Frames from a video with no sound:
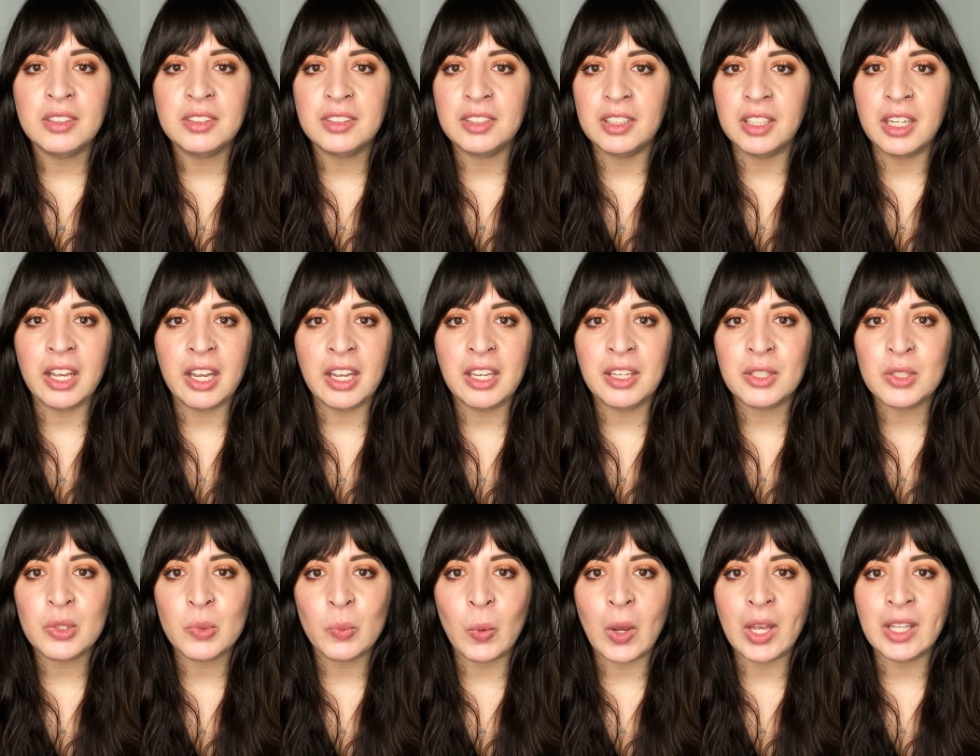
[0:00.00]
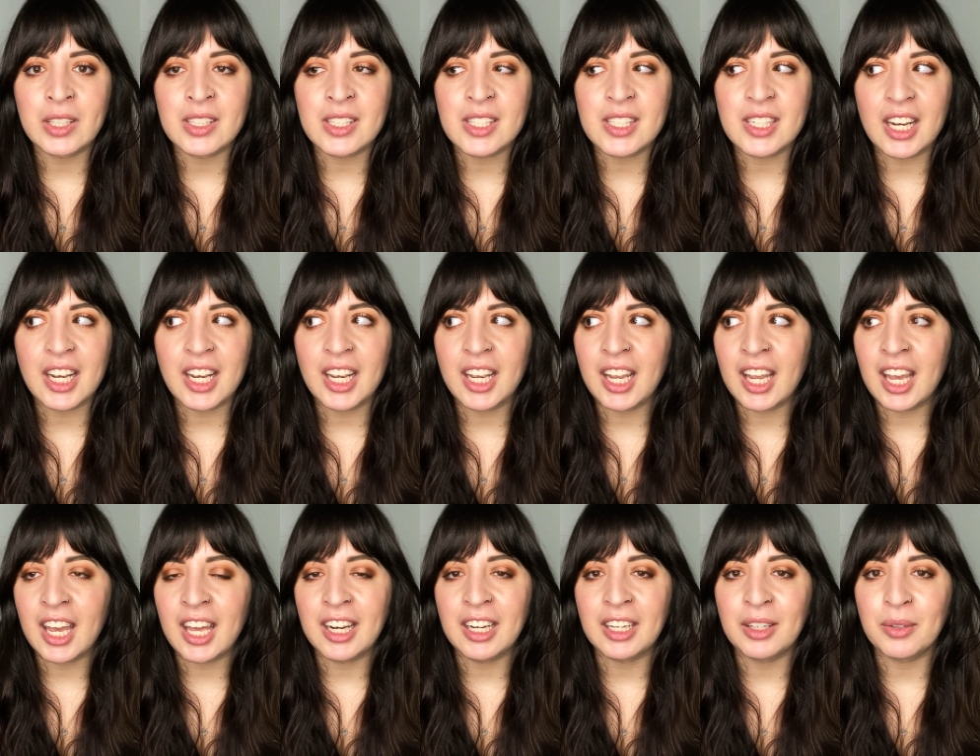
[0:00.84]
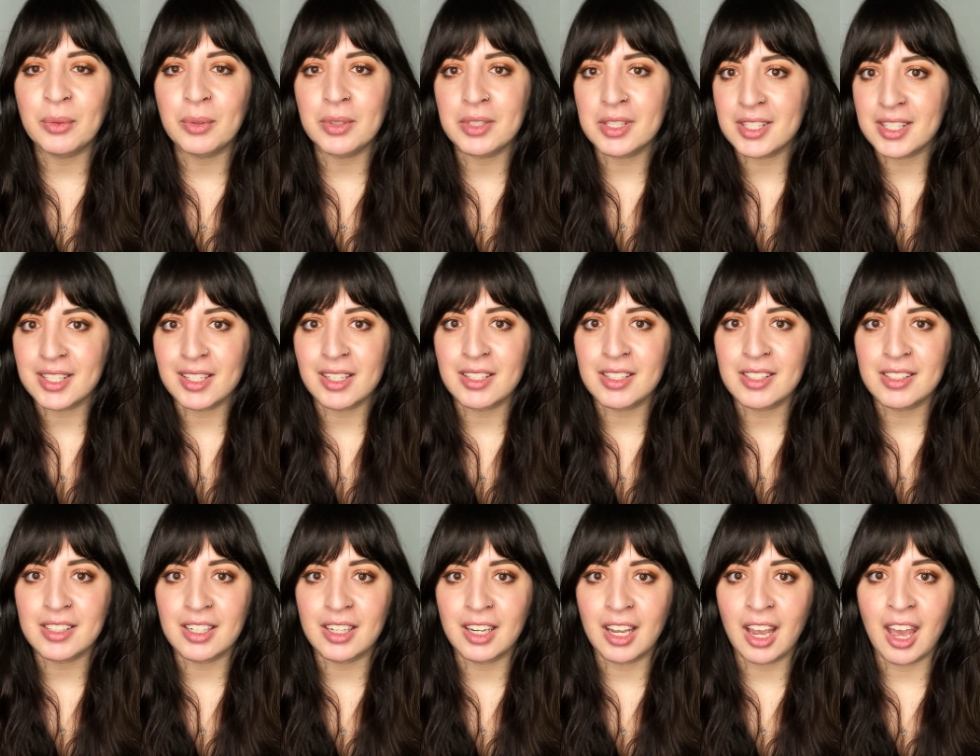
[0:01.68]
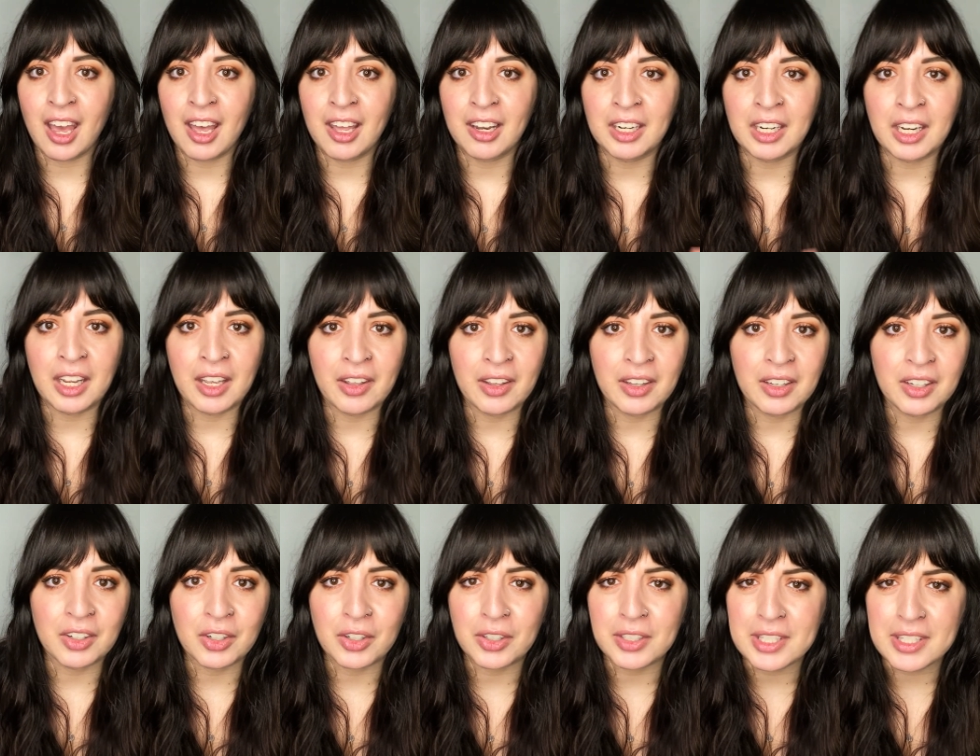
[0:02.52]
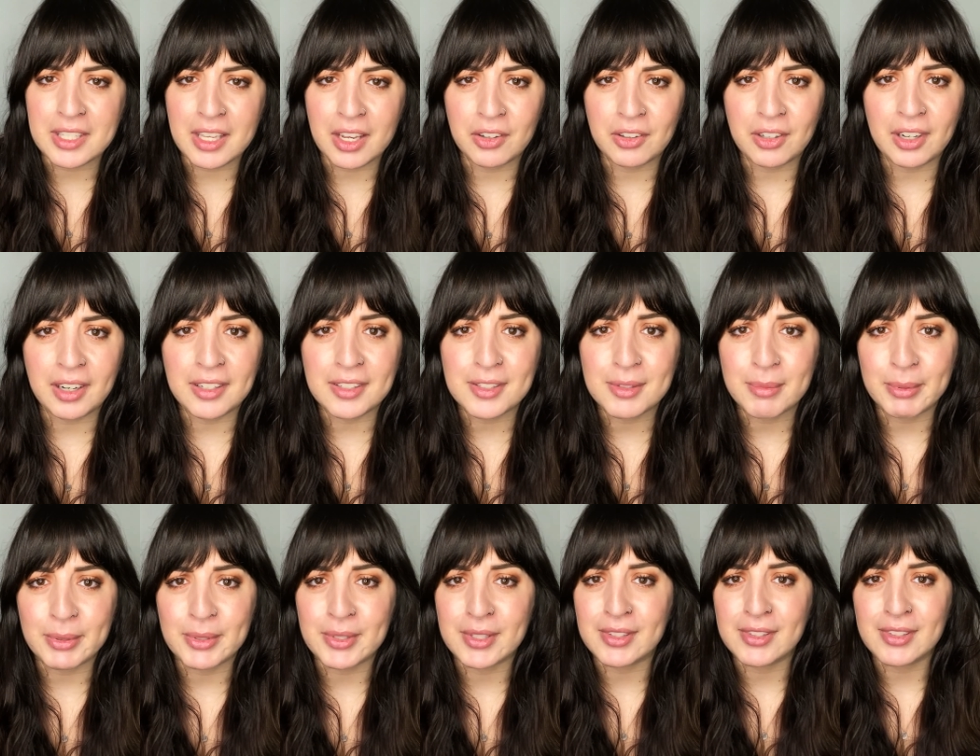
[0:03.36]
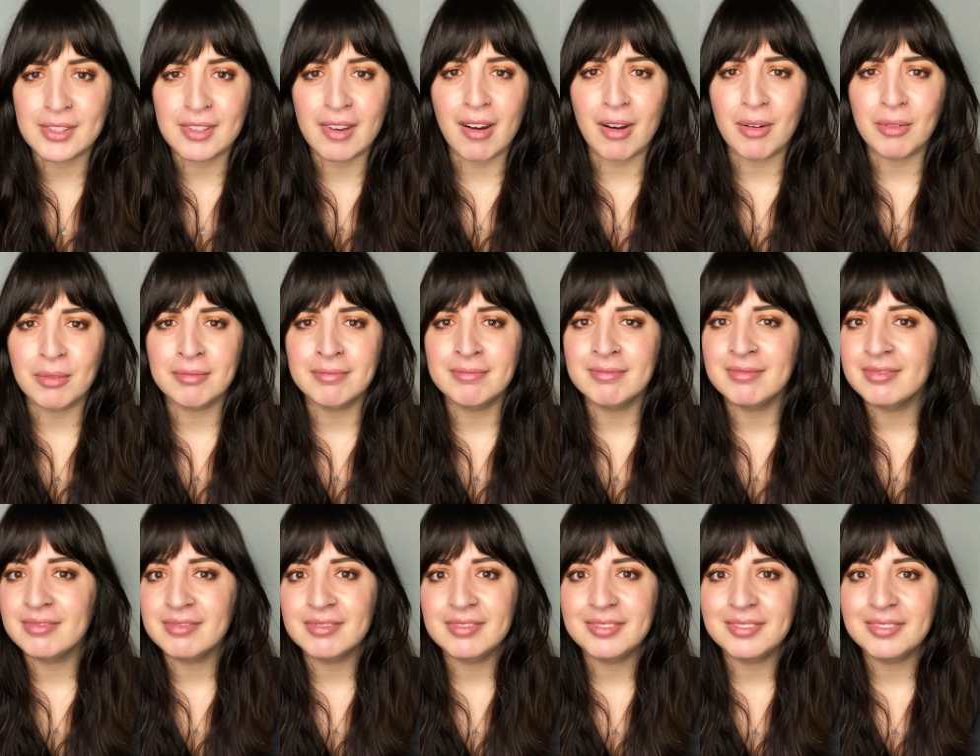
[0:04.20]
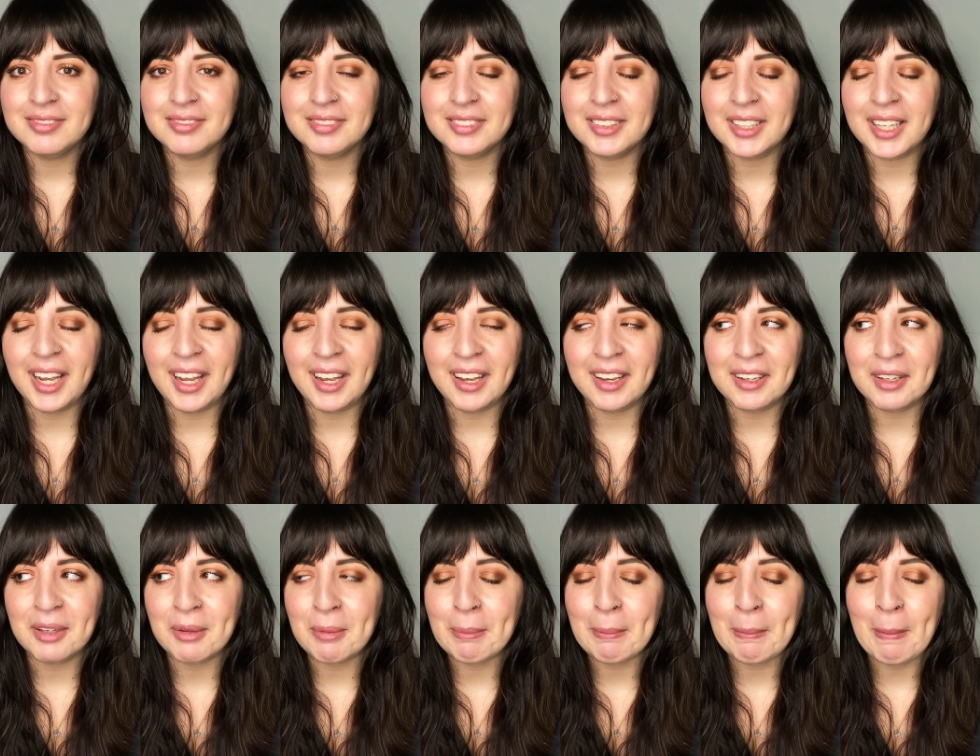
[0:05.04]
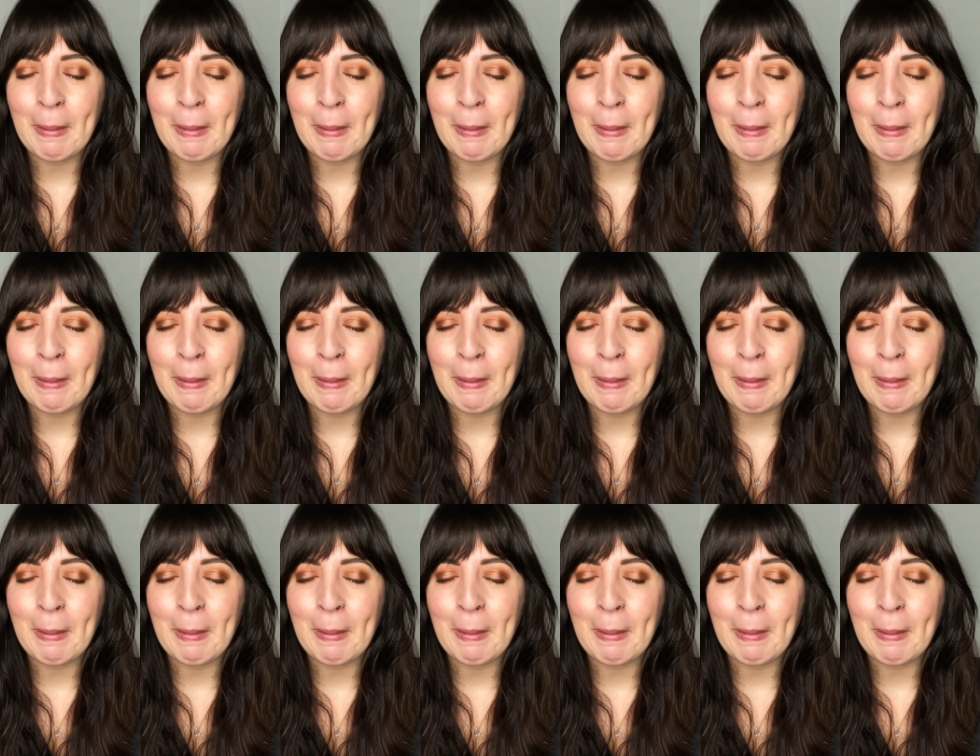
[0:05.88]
Today is Wednesday and it was 60 again, and on Saturday it's supposed to snow. Like,